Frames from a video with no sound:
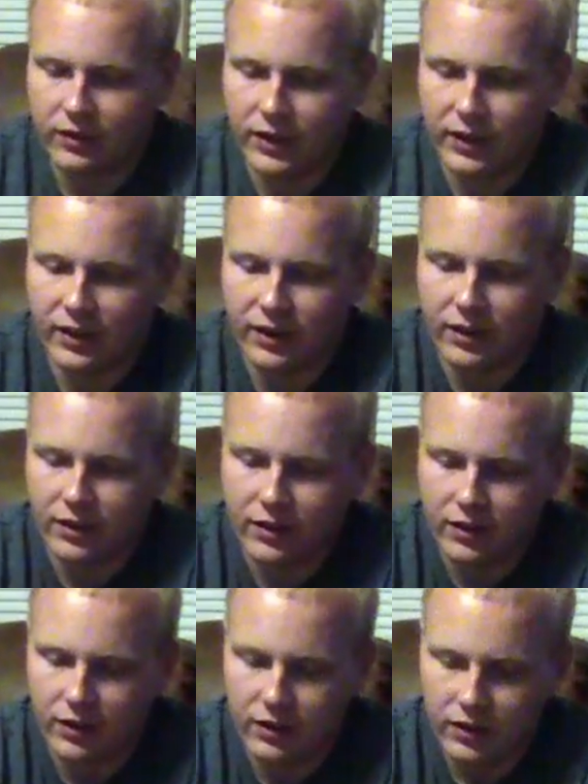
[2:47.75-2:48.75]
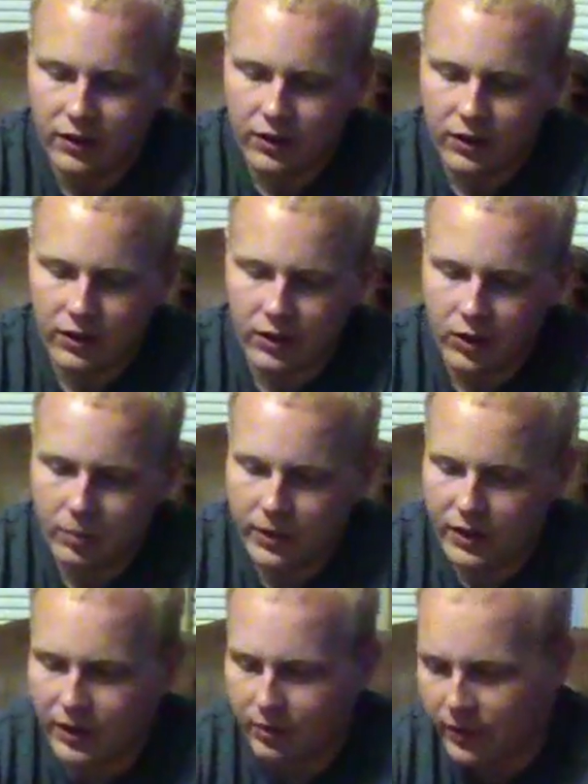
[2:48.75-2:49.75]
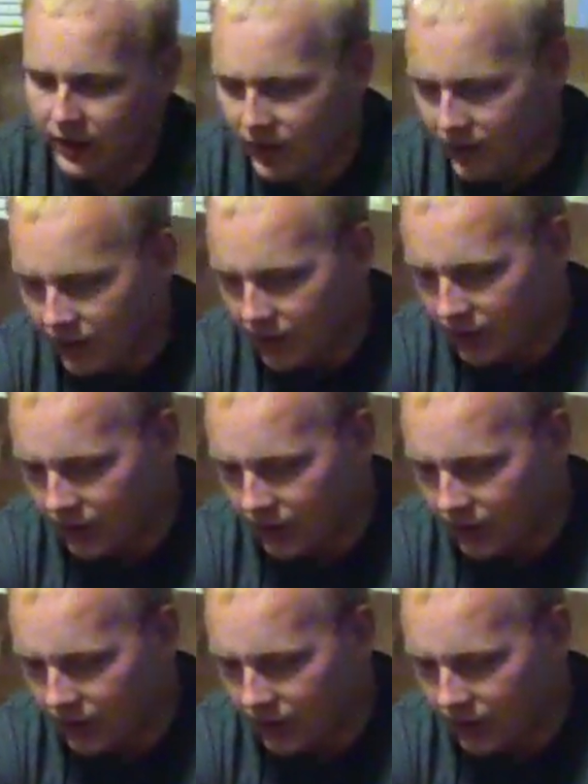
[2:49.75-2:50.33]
Kind of open it up here.